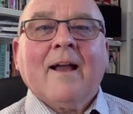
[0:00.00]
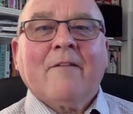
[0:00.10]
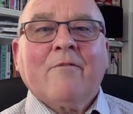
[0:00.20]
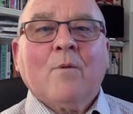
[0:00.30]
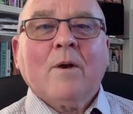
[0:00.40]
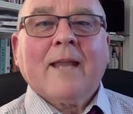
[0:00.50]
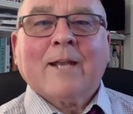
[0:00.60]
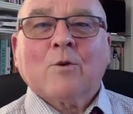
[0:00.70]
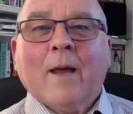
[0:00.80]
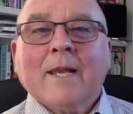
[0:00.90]
Hi everyone,
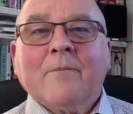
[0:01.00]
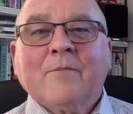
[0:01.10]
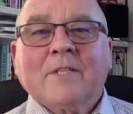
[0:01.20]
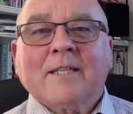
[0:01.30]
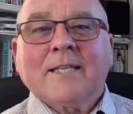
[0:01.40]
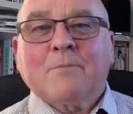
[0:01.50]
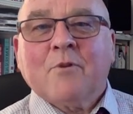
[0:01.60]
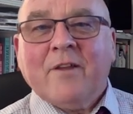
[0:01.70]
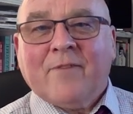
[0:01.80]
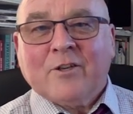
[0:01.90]
and welcome to this
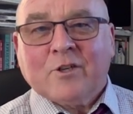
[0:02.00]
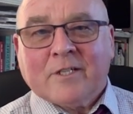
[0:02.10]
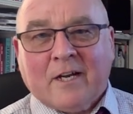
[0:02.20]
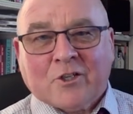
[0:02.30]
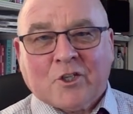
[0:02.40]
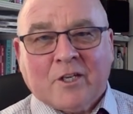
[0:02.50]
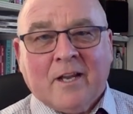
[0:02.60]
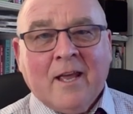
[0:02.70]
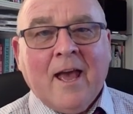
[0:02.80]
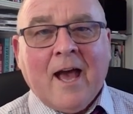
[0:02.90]
brief
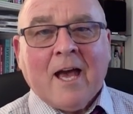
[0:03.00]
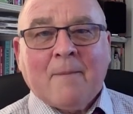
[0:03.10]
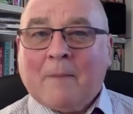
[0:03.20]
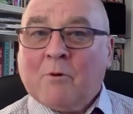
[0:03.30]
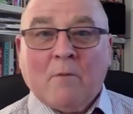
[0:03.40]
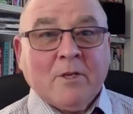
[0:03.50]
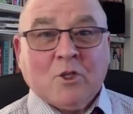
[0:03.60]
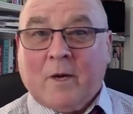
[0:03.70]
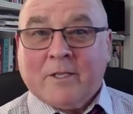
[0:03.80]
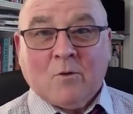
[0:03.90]
introduction. I promise
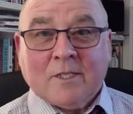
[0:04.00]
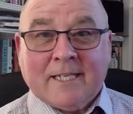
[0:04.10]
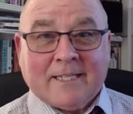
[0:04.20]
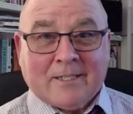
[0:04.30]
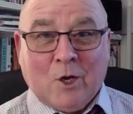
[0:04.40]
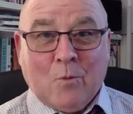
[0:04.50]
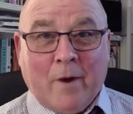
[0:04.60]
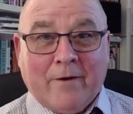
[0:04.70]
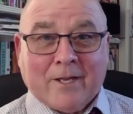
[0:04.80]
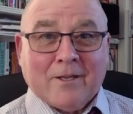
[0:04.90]
you I don't sit at home
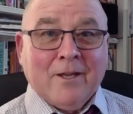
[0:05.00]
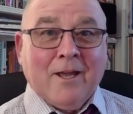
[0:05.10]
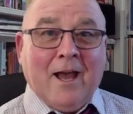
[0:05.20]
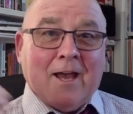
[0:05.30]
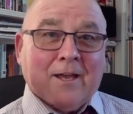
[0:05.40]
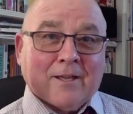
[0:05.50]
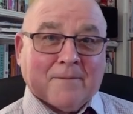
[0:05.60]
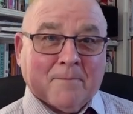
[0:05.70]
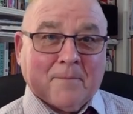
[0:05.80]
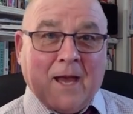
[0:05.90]
wearing
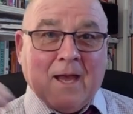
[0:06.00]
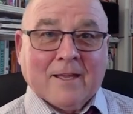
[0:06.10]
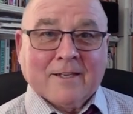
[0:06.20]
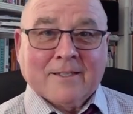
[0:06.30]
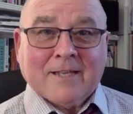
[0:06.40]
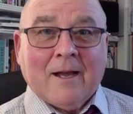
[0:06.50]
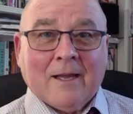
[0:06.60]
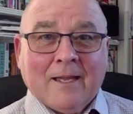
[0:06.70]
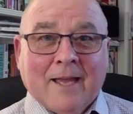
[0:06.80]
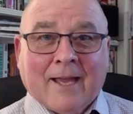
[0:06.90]
a
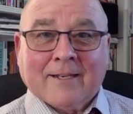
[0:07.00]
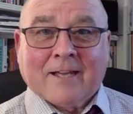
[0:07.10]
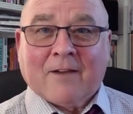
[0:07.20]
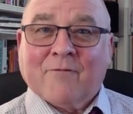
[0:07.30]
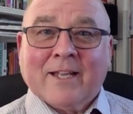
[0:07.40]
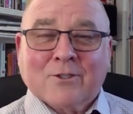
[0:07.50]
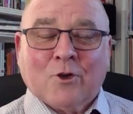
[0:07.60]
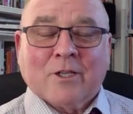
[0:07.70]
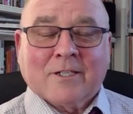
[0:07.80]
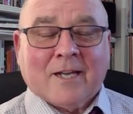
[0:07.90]
tie and cufflinks
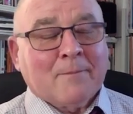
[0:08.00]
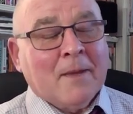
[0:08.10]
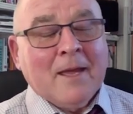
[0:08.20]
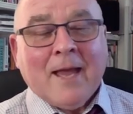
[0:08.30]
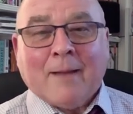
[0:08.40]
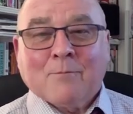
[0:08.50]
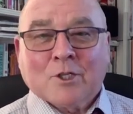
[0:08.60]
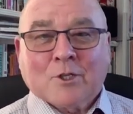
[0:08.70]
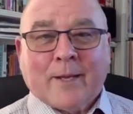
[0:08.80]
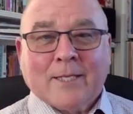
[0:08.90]
all the time. I'm
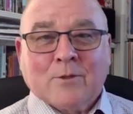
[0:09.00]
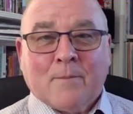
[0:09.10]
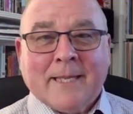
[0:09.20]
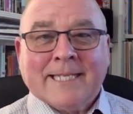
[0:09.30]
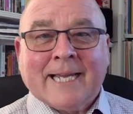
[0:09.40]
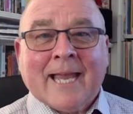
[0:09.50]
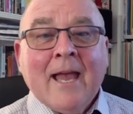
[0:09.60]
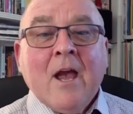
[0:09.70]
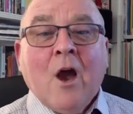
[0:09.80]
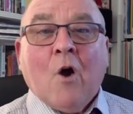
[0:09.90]
just going into a meeting.
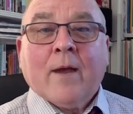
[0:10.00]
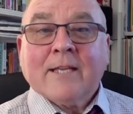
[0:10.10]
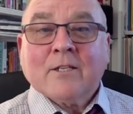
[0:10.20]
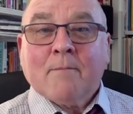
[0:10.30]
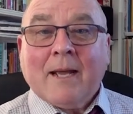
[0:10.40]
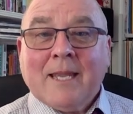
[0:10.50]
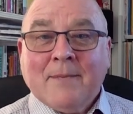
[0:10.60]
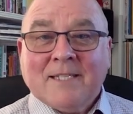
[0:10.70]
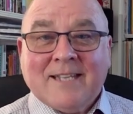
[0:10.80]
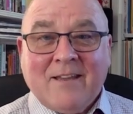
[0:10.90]
Okay, so my name
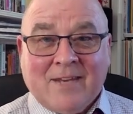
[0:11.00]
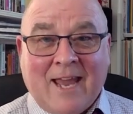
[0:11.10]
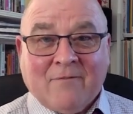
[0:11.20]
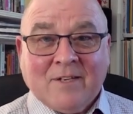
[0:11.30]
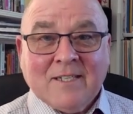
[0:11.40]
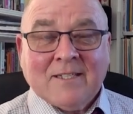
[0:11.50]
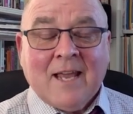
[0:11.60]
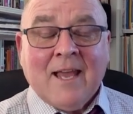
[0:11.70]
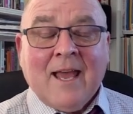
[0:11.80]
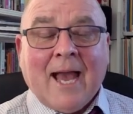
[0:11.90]
is David Evans,
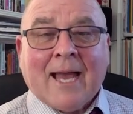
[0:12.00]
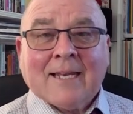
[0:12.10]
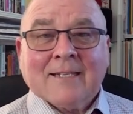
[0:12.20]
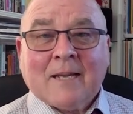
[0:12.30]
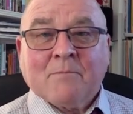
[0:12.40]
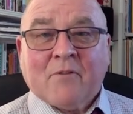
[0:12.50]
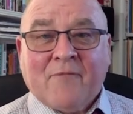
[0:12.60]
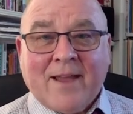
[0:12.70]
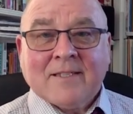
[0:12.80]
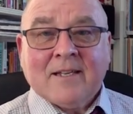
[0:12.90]
and I'm
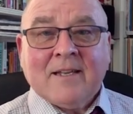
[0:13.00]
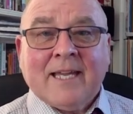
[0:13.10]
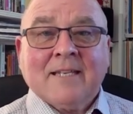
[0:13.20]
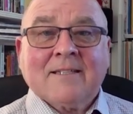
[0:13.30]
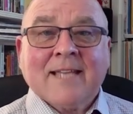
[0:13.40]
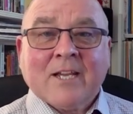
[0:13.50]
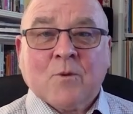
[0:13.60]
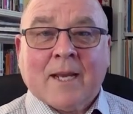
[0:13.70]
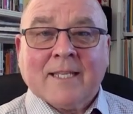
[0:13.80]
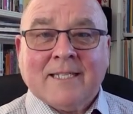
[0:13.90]
Professor in
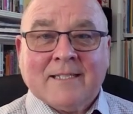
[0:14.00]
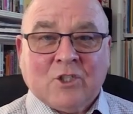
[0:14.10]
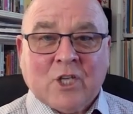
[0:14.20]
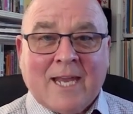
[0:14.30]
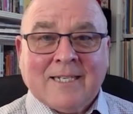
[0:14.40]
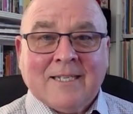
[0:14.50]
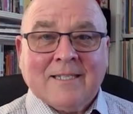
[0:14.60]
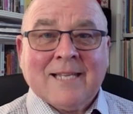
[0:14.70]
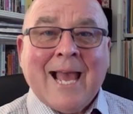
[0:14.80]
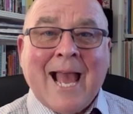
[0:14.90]
Sexualities and
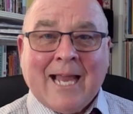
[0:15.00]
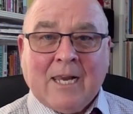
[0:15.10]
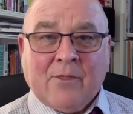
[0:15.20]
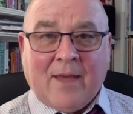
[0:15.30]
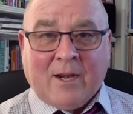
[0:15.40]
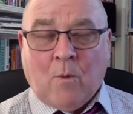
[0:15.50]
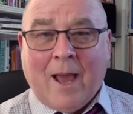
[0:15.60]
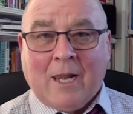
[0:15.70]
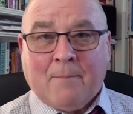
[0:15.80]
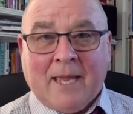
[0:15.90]
Genders, Health and
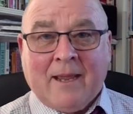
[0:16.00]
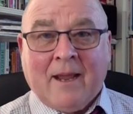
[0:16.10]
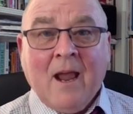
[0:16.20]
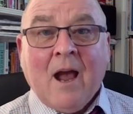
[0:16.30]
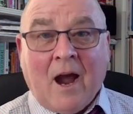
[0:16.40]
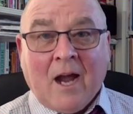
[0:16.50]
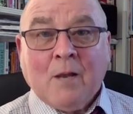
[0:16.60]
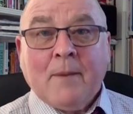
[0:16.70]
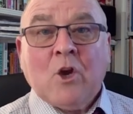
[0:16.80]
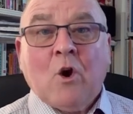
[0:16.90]
Wellbeing.
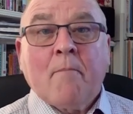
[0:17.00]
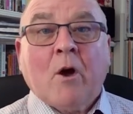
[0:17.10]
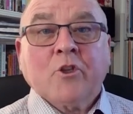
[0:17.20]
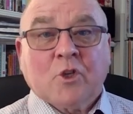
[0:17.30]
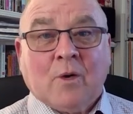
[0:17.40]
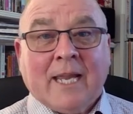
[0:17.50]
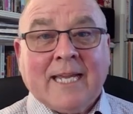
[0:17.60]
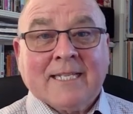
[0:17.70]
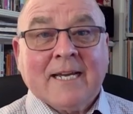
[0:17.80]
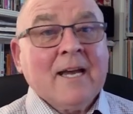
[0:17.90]
I'll be your module
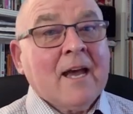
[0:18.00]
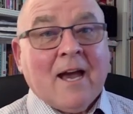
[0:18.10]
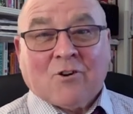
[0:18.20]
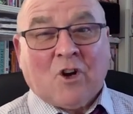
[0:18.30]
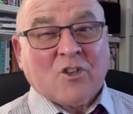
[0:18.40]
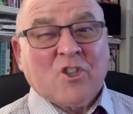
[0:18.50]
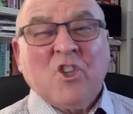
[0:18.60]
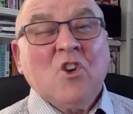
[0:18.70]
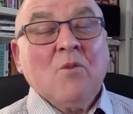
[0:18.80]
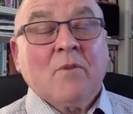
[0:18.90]
leader across
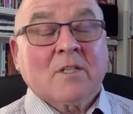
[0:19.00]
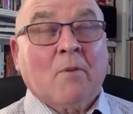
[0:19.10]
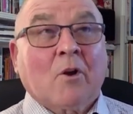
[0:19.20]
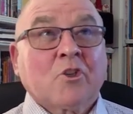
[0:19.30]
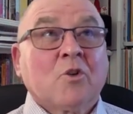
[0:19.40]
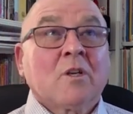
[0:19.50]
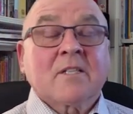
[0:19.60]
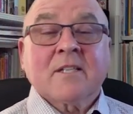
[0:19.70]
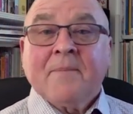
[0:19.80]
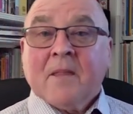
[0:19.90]
numerous
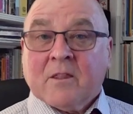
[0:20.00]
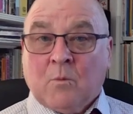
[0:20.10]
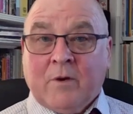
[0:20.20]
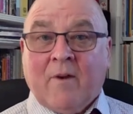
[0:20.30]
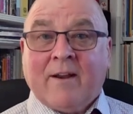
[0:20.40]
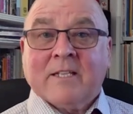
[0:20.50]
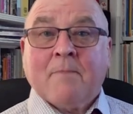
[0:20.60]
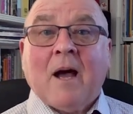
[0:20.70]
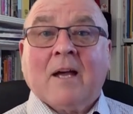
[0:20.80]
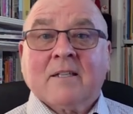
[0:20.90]
modules that we run as
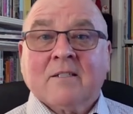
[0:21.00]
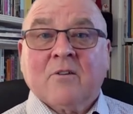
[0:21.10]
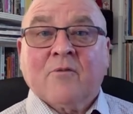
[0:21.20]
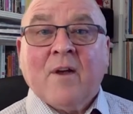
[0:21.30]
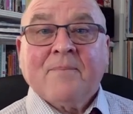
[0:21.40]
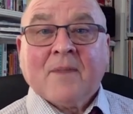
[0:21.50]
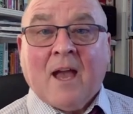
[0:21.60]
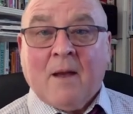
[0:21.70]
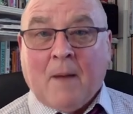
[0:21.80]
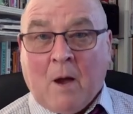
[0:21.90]
part of
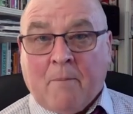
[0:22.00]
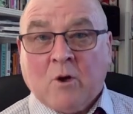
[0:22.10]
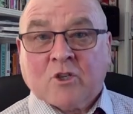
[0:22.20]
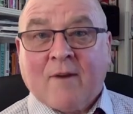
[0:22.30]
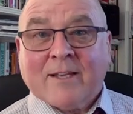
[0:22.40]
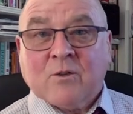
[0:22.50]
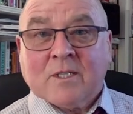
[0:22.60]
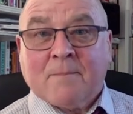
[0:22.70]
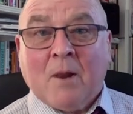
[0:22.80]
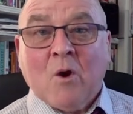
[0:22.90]
our postgraduate
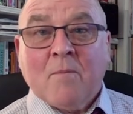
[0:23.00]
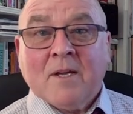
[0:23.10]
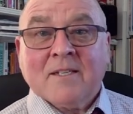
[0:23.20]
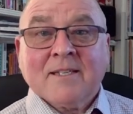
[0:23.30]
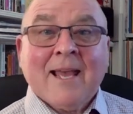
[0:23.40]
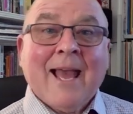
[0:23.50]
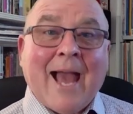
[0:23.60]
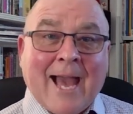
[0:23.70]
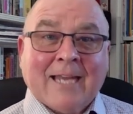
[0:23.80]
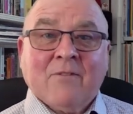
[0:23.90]
diplomas
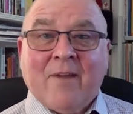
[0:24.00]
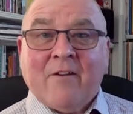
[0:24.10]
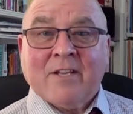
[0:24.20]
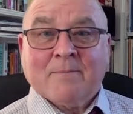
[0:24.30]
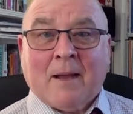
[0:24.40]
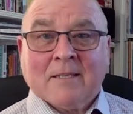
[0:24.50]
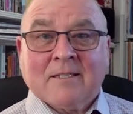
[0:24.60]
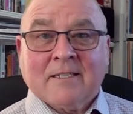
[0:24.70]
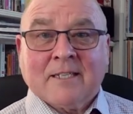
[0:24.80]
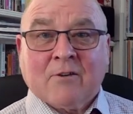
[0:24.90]
and various
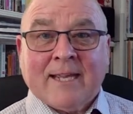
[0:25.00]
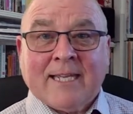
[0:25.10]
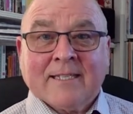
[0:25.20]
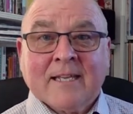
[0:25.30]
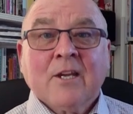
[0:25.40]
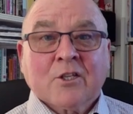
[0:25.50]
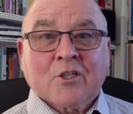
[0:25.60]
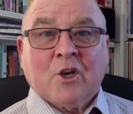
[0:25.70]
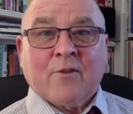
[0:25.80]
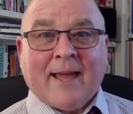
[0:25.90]
master's degrees.
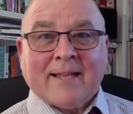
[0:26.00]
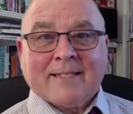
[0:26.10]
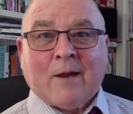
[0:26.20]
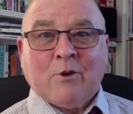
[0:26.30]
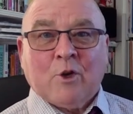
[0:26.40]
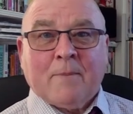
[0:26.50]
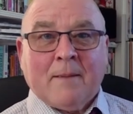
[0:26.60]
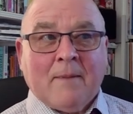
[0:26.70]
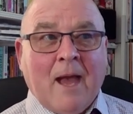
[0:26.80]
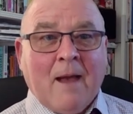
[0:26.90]
So that's how you'll be
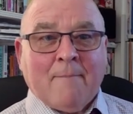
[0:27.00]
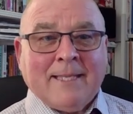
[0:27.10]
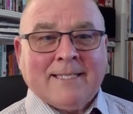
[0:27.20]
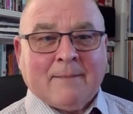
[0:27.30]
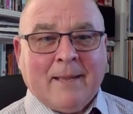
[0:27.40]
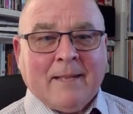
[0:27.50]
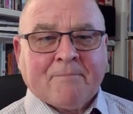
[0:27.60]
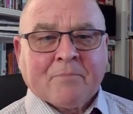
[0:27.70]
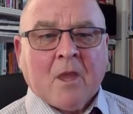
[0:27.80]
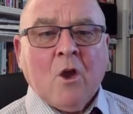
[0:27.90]
meeting me.
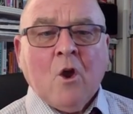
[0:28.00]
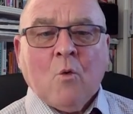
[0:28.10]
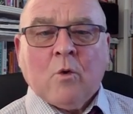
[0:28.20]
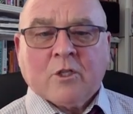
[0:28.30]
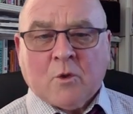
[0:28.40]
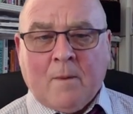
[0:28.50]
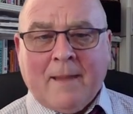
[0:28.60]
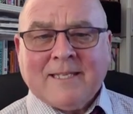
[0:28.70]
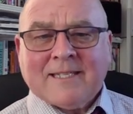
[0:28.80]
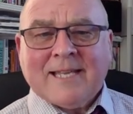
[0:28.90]
So we're
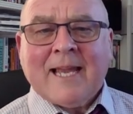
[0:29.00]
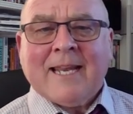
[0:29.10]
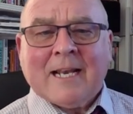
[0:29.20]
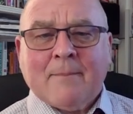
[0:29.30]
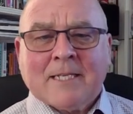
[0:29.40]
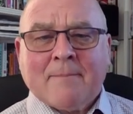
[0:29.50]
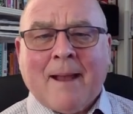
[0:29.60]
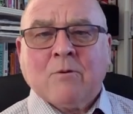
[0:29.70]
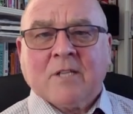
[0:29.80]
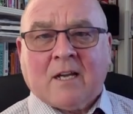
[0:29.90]
meant to say a little bit about